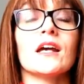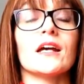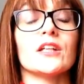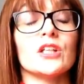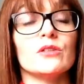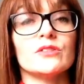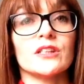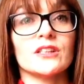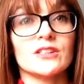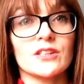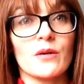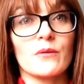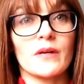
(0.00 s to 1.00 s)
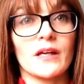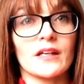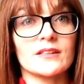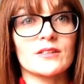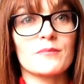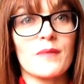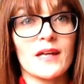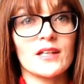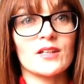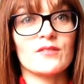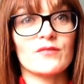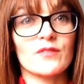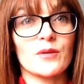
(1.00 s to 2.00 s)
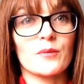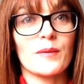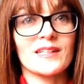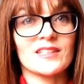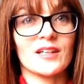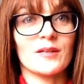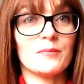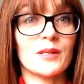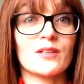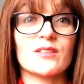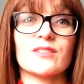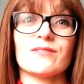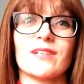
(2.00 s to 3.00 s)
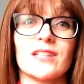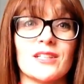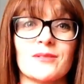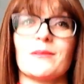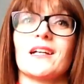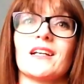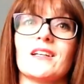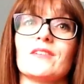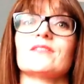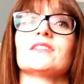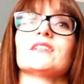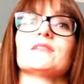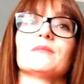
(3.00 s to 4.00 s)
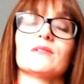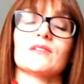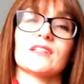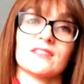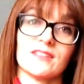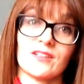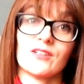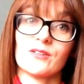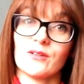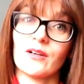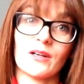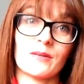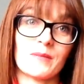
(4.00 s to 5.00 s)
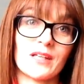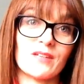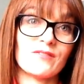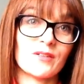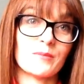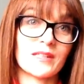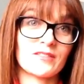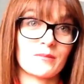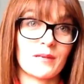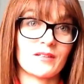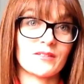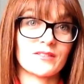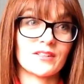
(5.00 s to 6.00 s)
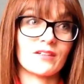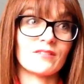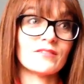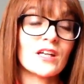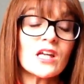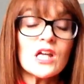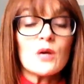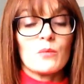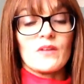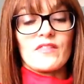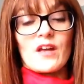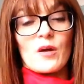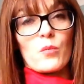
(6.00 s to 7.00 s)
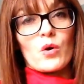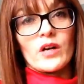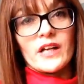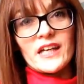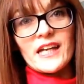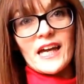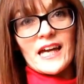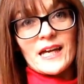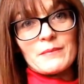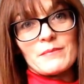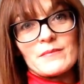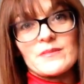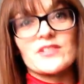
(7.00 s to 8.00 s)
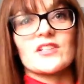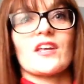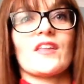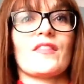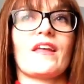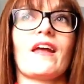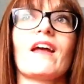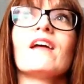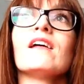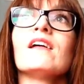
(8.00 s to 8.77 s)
and using sewing to make you feel better because ready-to-wear clothes, let's be honest, are not going to make you feel better about yourself with their wonky hems and their